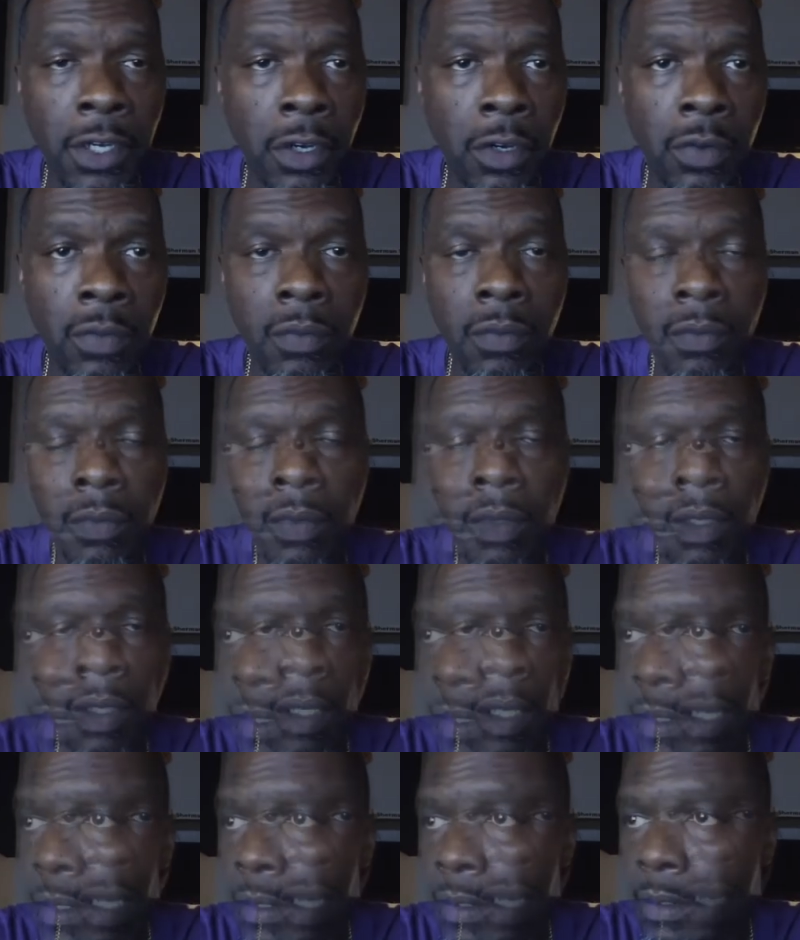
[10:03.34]
a home,
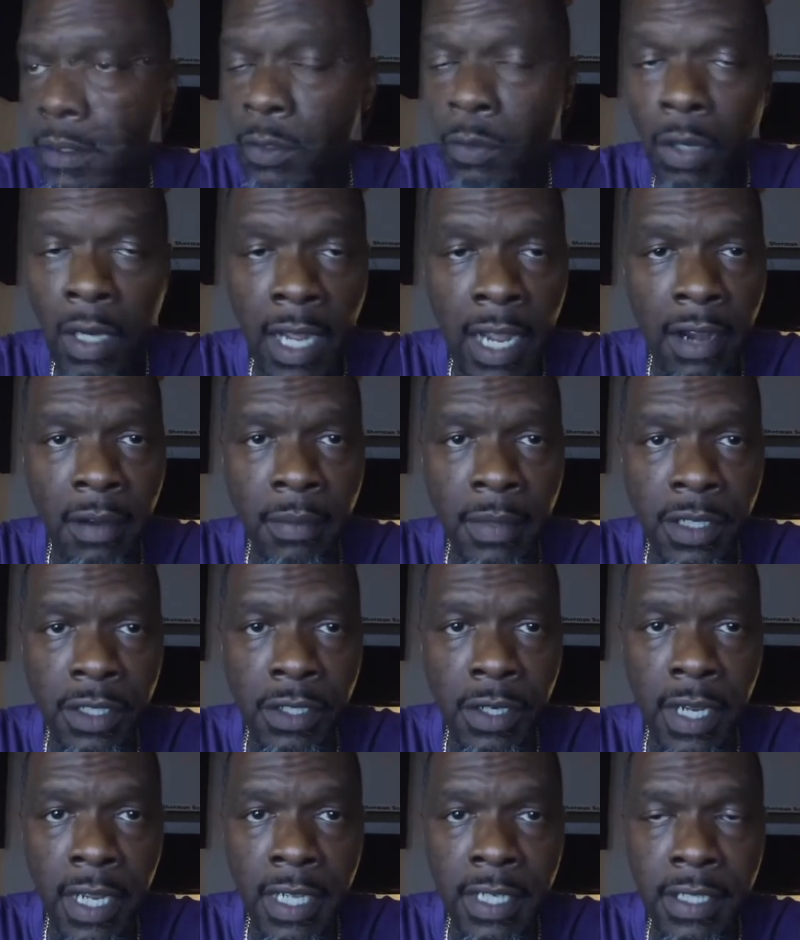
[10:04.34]
you want to hire me as
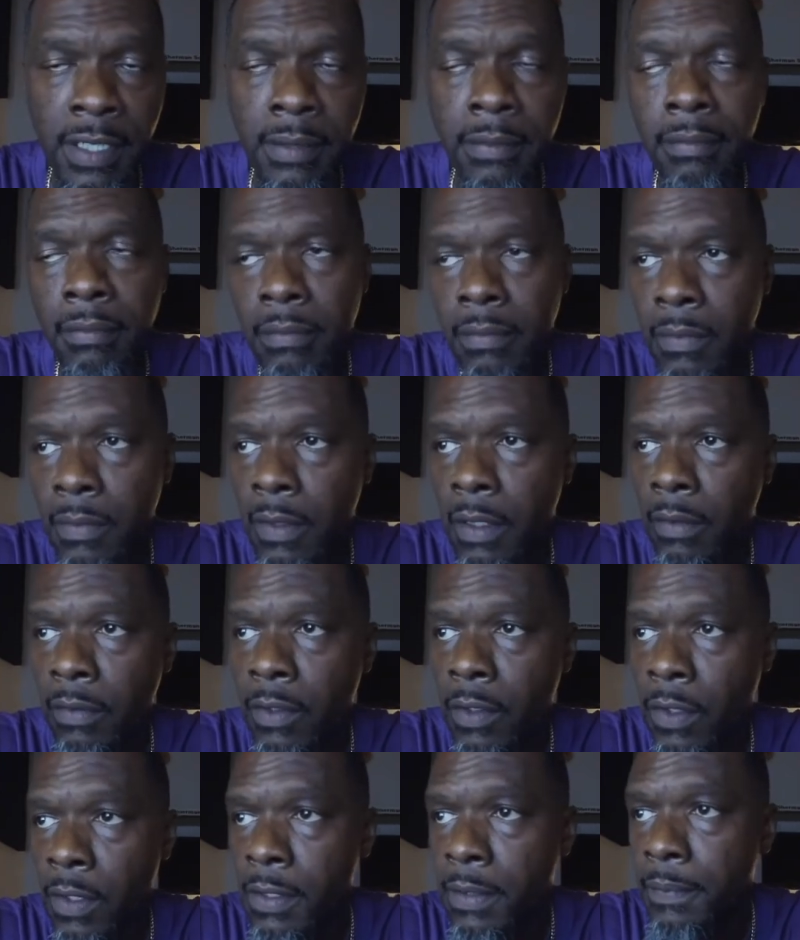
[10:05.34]
your agent, of
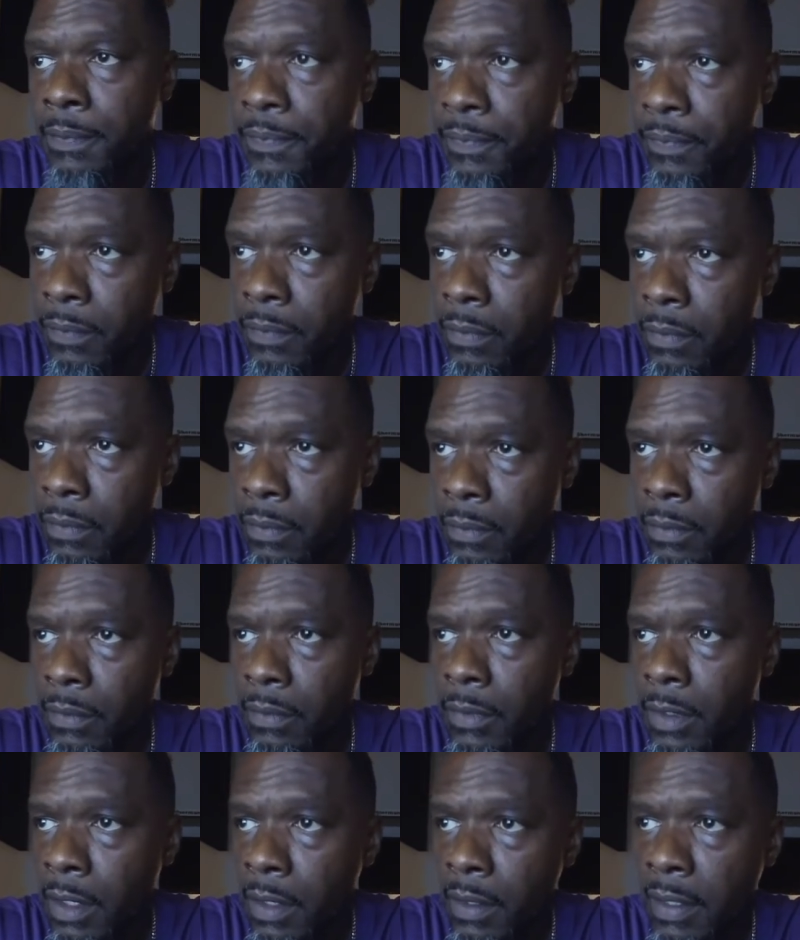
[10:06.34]
course.
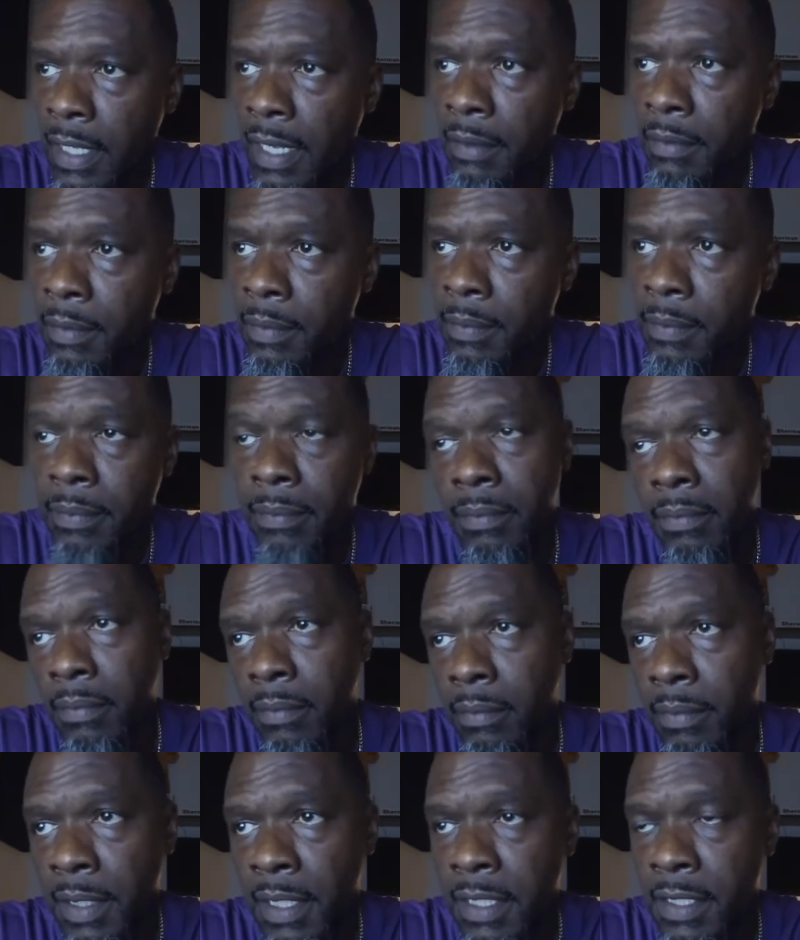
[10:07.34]
That would
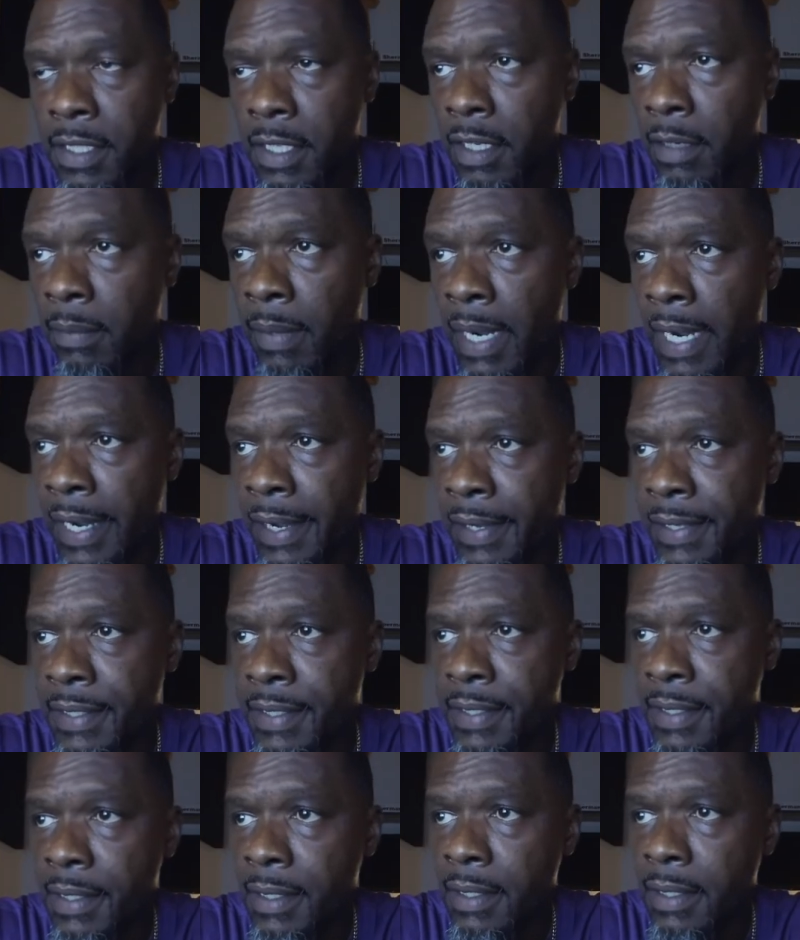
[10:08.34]
be considered by
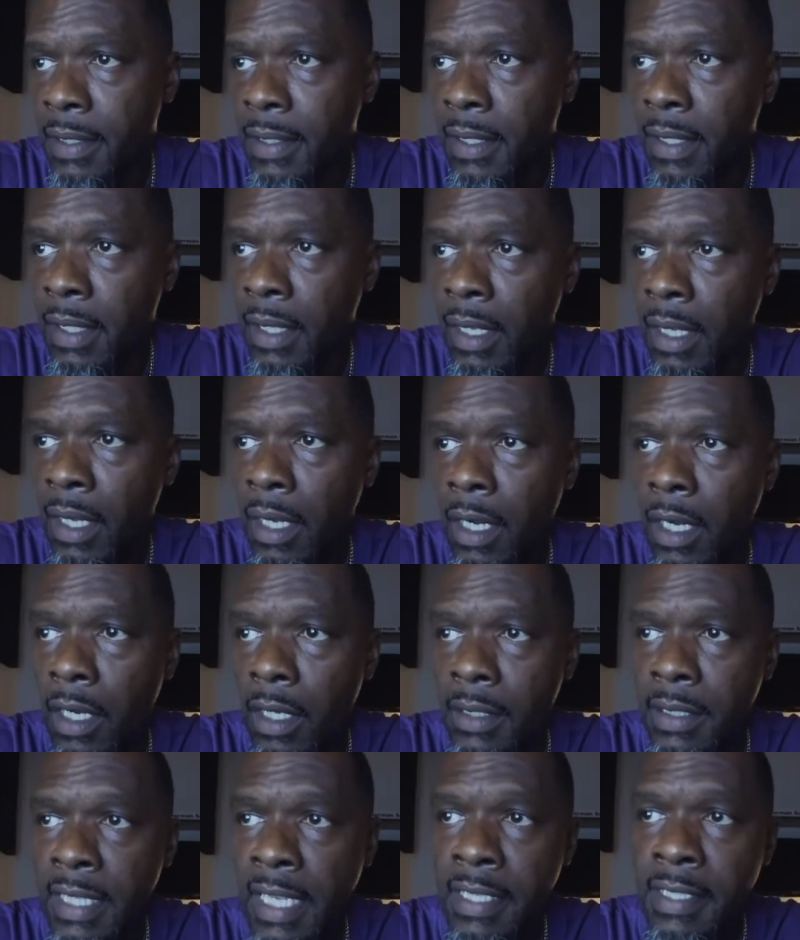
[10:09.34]
agency.
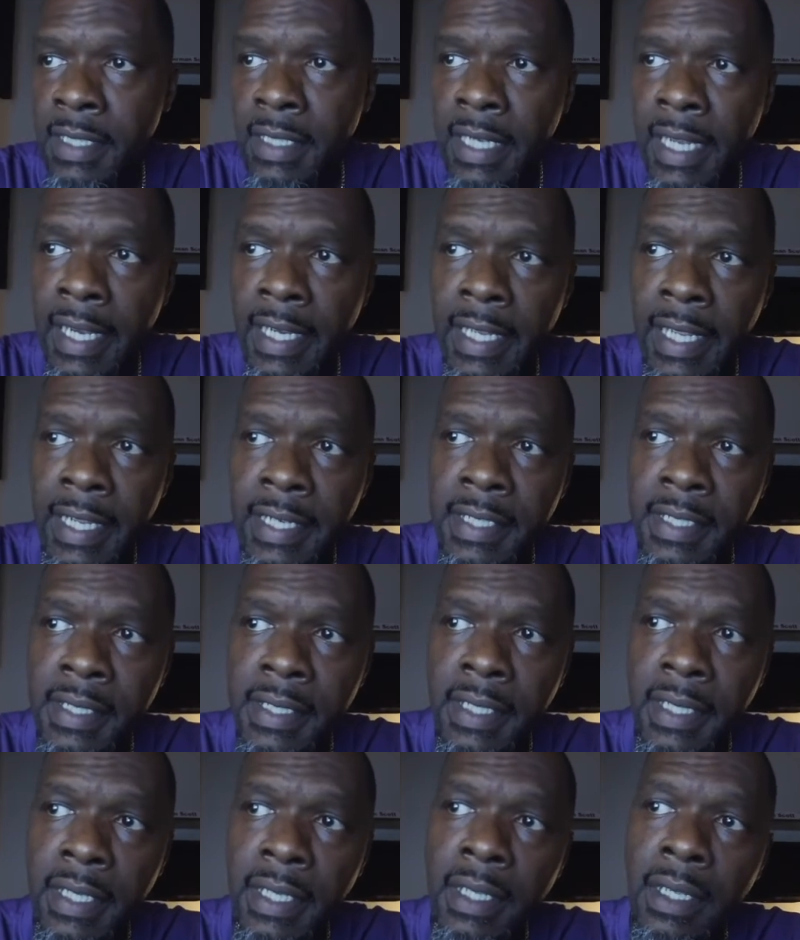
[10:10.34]
Designated
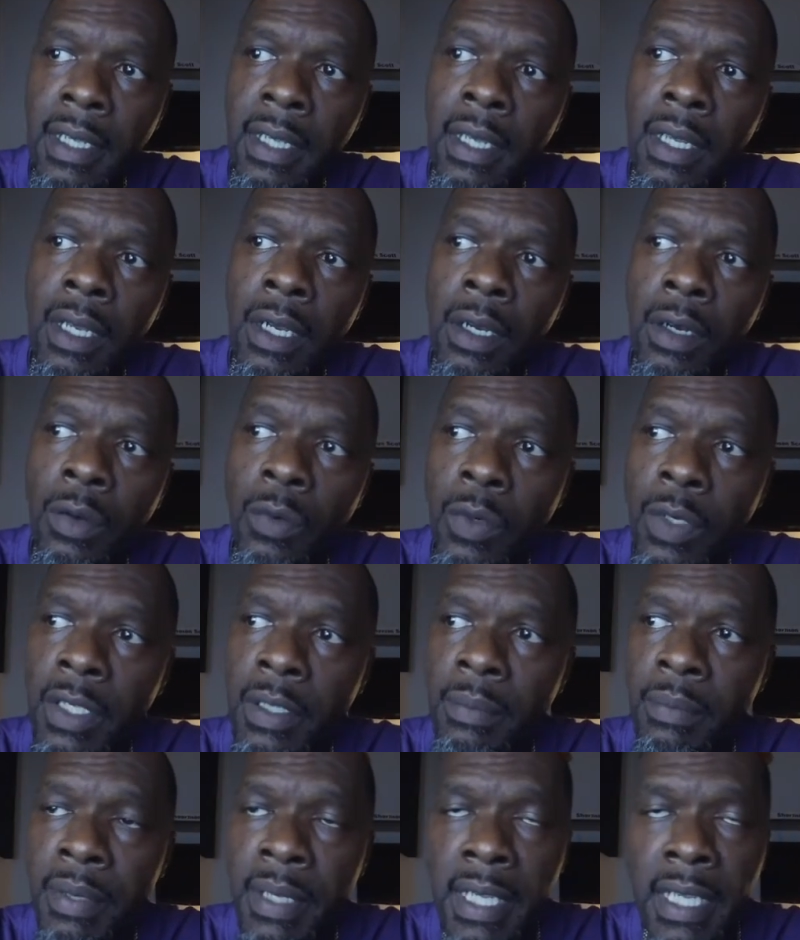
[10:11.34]
agency
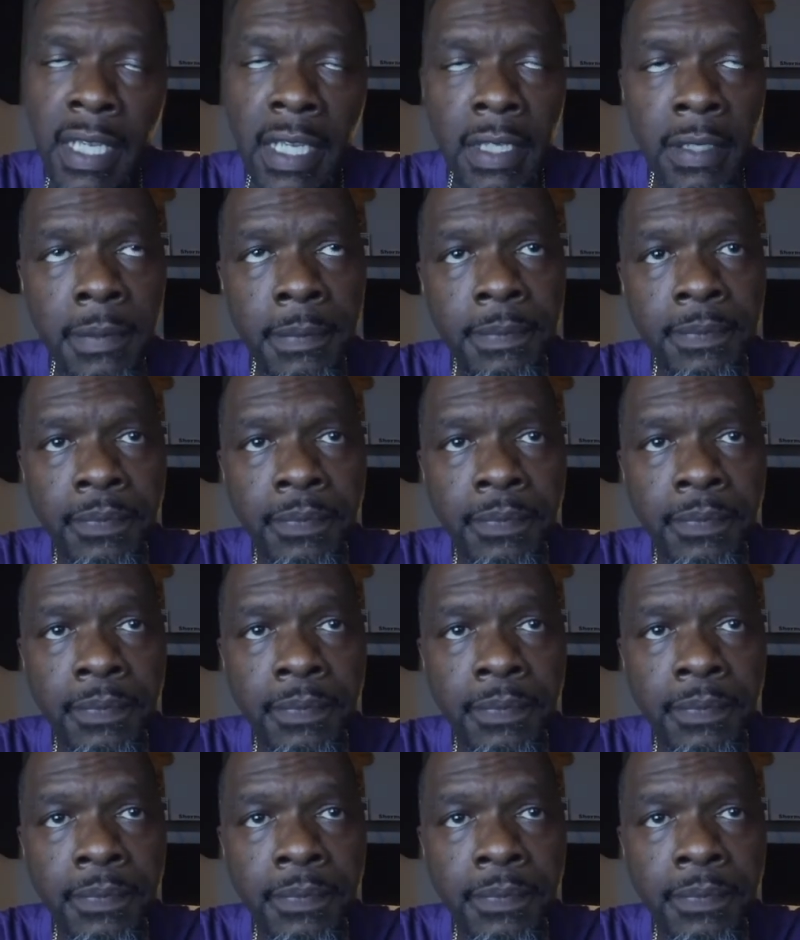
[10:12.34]
would be